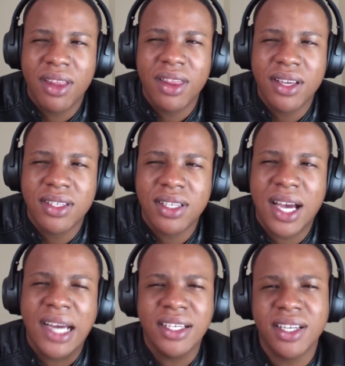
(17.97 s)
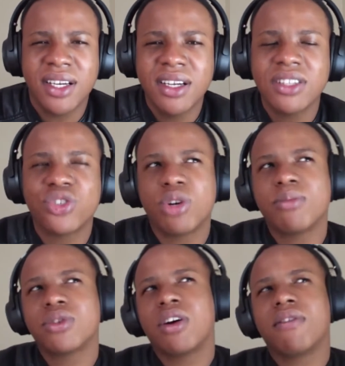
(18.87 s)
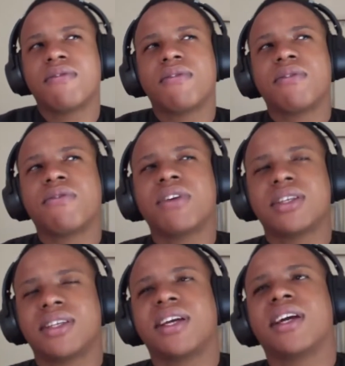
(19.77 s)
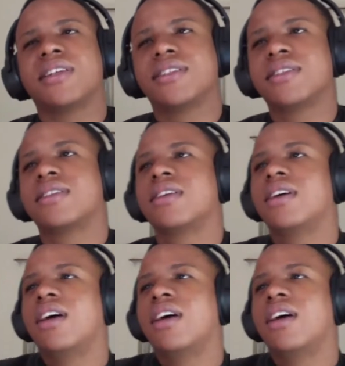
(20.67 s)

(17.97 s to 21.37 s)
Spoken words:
this idea in terms of real estate agents